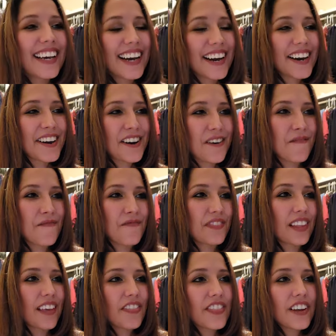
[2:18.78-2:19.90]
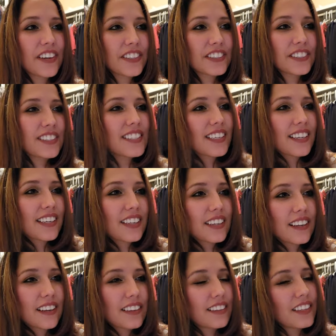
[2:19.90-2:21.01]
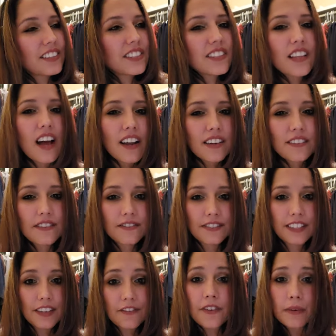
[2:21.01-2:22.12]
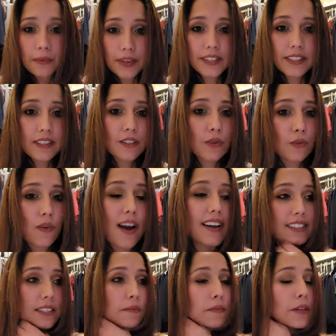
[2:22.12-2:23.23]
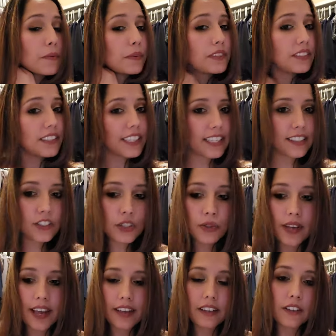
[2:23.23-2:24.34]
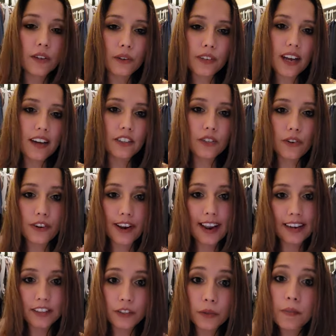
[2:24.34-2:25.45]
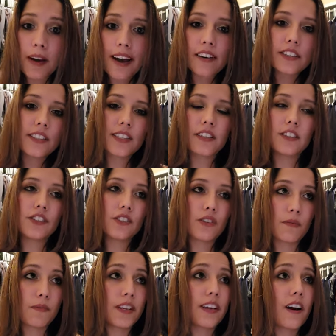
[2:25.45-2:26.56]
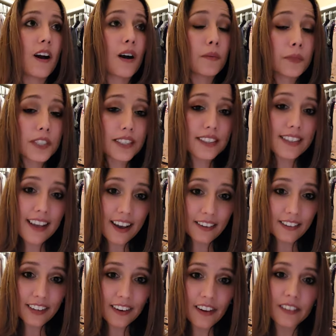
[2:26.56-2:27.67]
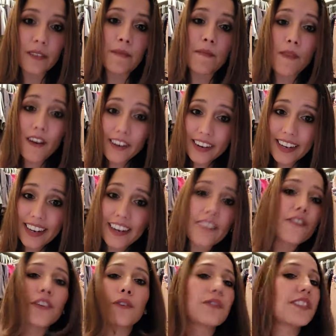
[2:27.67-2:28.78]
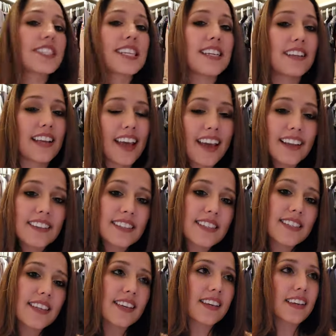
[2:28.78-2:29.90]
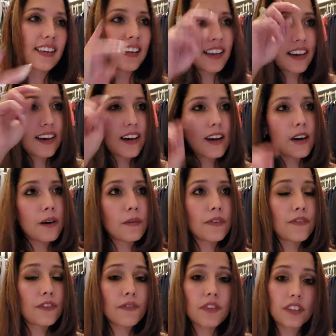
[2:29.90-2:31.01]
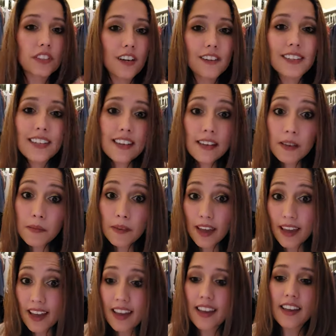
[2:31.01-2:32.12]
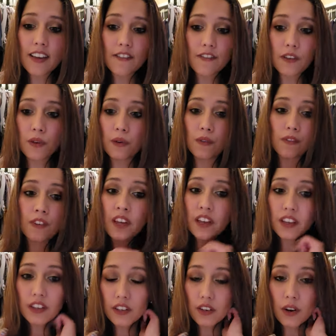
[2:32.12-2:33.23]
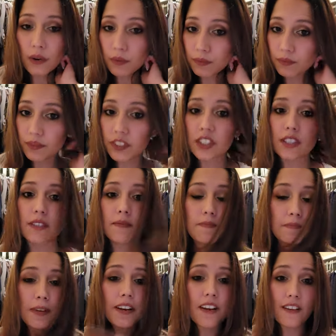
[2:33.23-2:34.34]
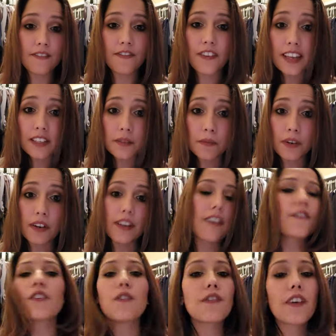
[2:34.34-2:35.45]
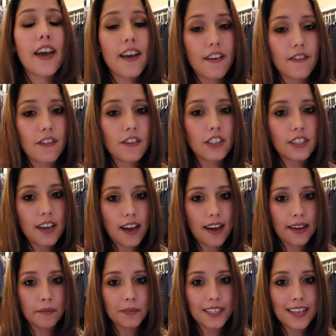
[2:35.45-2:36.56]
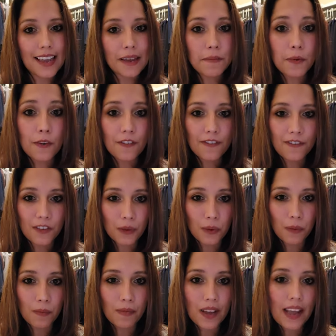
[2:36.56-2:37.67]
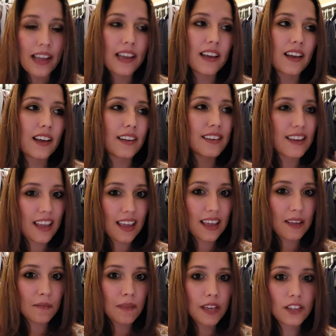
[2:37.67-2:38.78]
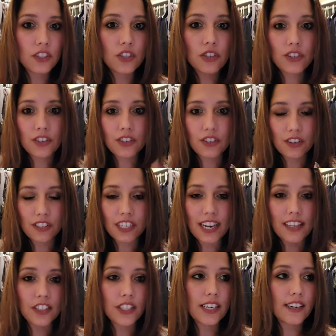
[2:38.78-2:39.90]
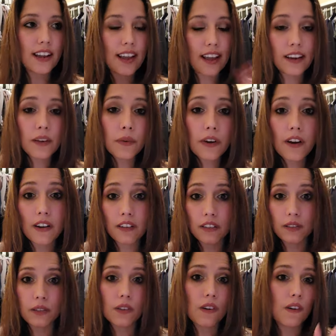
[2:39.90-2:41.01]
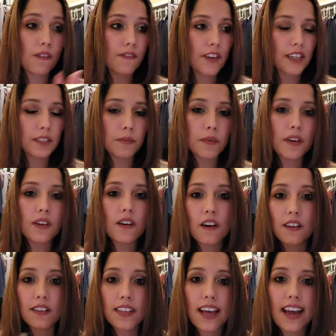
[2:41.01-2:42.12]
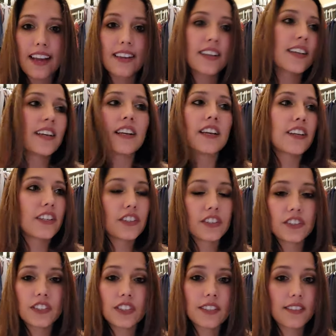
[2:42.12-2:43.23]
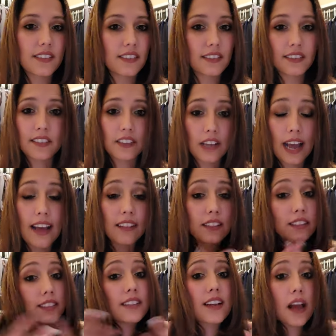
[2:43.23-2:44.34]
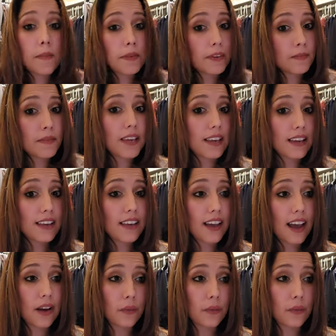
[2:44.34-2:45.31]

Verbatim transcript: Um, there's there's a lot of different reasons why somebody would look into a clone house or a dupe house. There's so many options out there on the market. If you've seen Etsy, um, if you've looked on eBay, if you've, you know, just been on Facebook, if you've ever typed a perfume name into your search engine, anywhere on Google, Facebook, all that, you just, you, at least it happened to me.